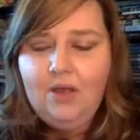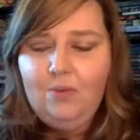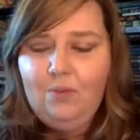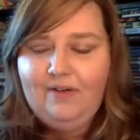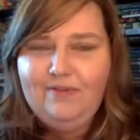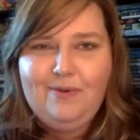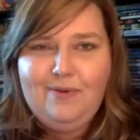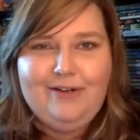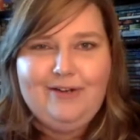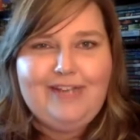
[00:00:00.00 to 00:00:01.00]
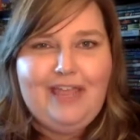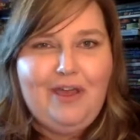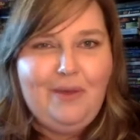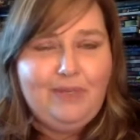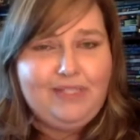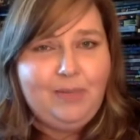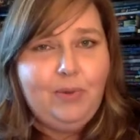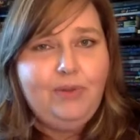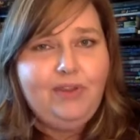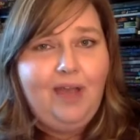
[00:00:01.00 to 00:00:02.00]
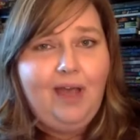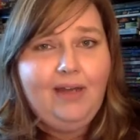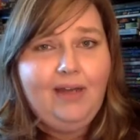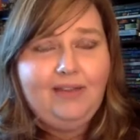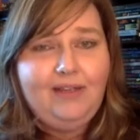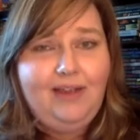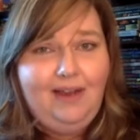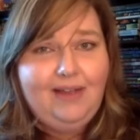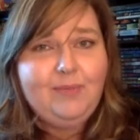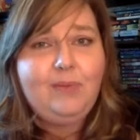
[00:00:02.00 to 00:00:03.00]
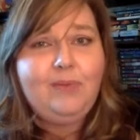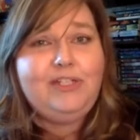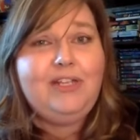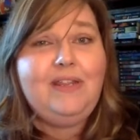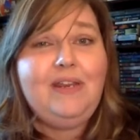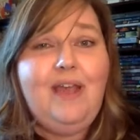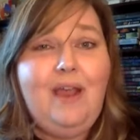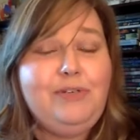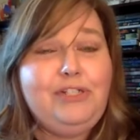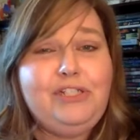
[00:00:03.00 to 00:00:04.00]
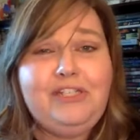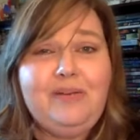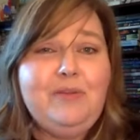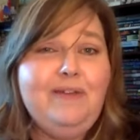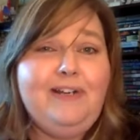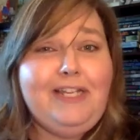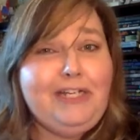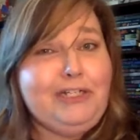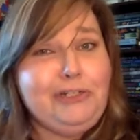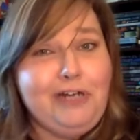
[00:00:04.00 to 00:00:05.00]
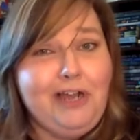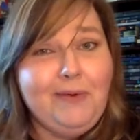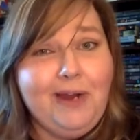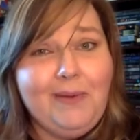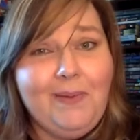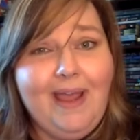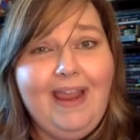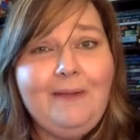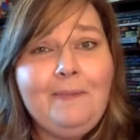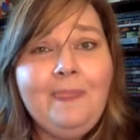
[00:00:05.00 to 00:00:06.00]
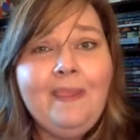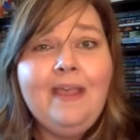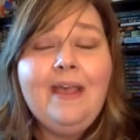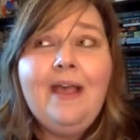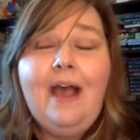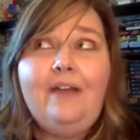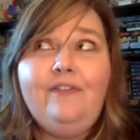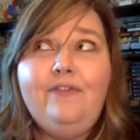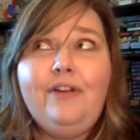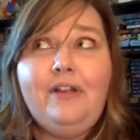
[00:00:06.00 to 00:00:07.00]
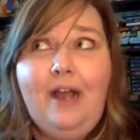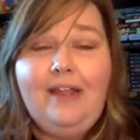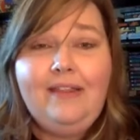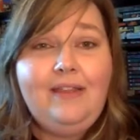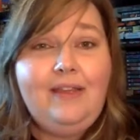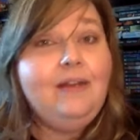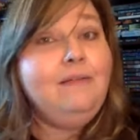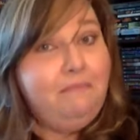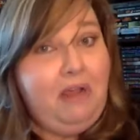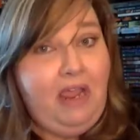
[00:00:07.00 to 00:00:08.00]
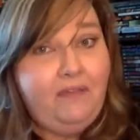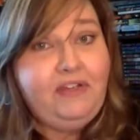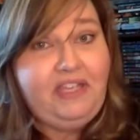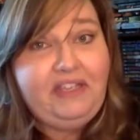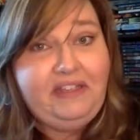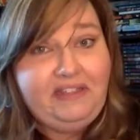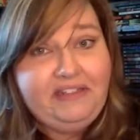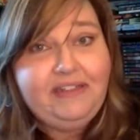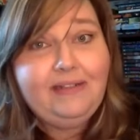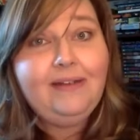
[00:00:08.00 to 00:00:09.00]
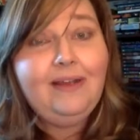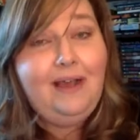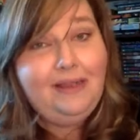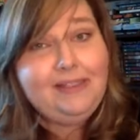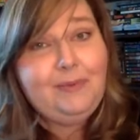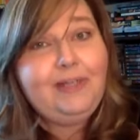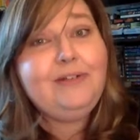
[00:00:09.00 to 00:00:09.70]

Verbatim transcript: one of the writers that I thought once I pulled the gun and I got publishing, then I was just going to be able to like churn out right away. I forgot that I have a kid and a husband